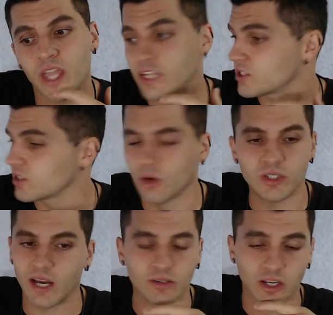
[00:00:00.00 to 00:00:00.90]
it slowed
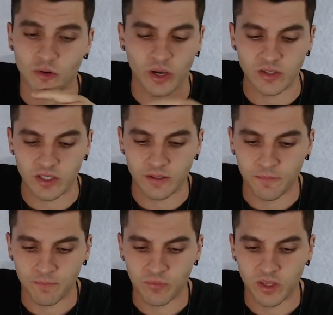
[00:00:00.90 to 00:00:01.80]
down like crazy.
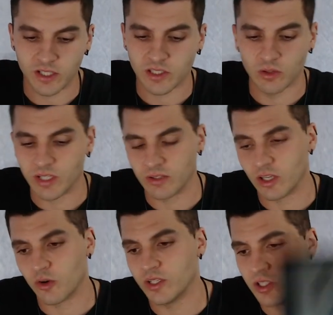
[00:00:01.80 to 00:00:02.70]
It slowed down
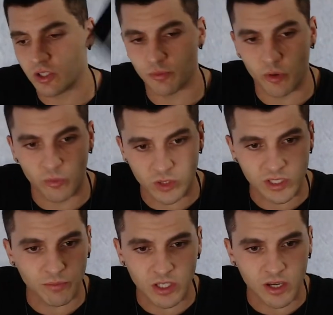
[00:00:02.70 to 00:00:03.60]
like crazy to the point where
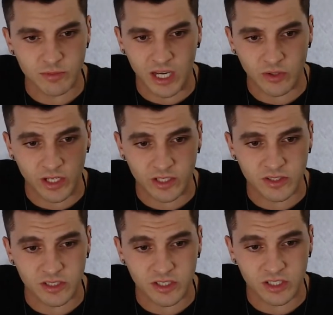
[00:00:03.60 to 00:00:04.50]
something comes out and it gets
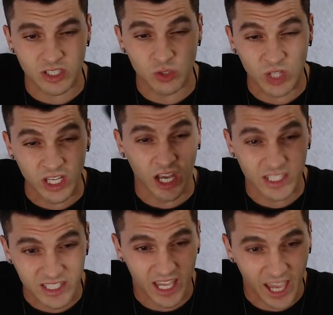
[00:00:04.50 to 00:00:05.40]
discontinued in a
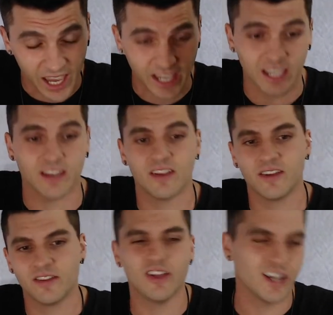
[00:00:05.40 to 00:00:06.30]
day.
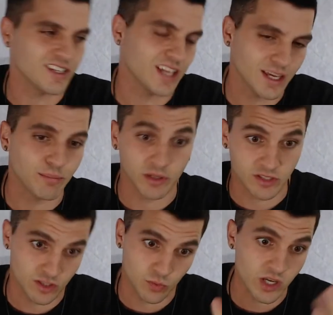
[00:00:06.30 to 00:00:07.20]
Not a day, but
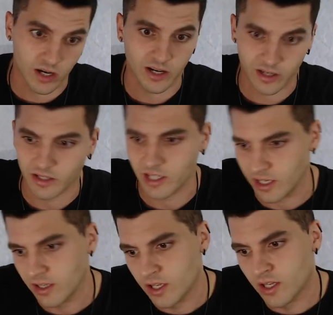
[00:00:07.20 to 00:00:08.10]
since we got it a
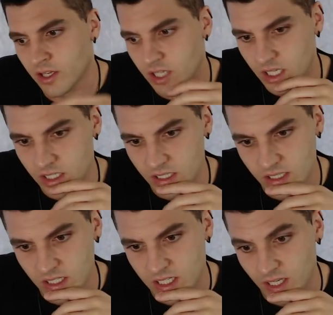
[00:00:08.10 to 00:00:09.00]
day,
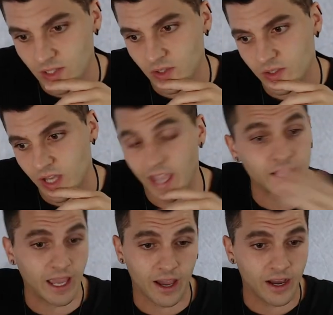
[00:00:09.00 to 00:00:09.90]
color
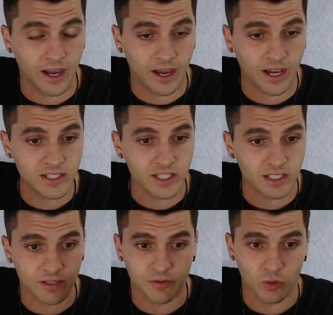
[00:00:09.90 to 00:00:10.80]
and uh,
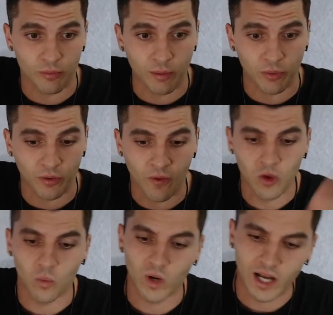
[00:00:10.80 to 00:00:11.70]
Hisense if you remember
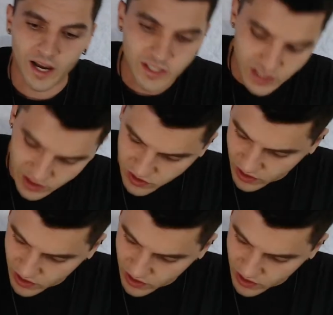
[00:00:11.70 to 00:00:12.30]
what Hisense